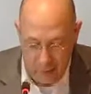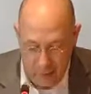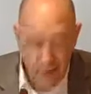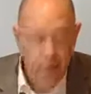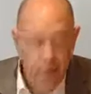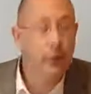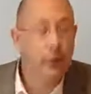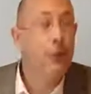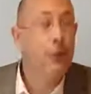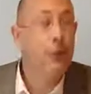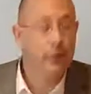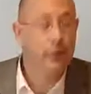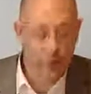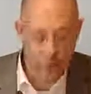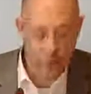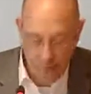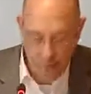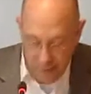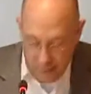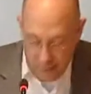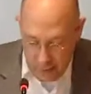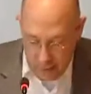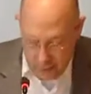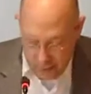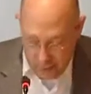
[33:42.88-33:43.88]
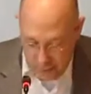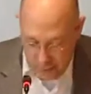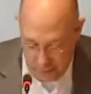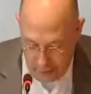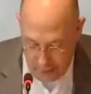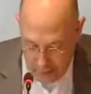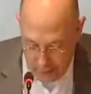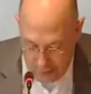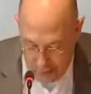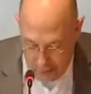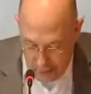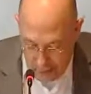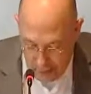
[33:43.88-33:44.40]
the laws of the
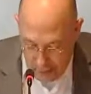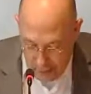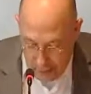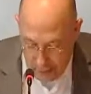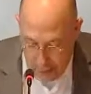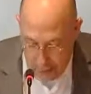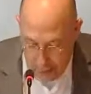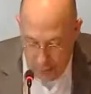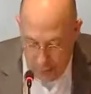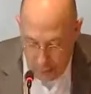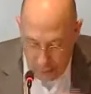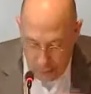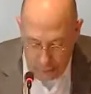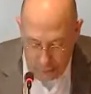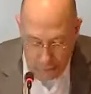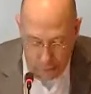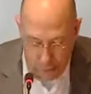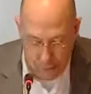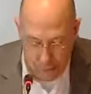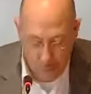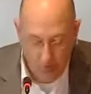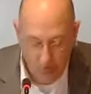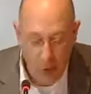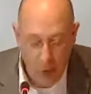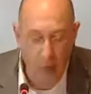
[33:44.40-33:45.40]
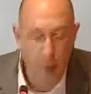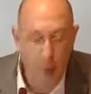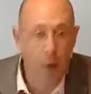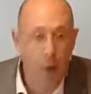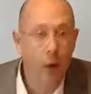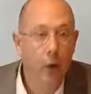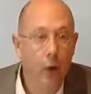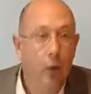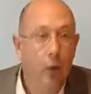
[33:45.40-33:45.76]
universe, and wanted to know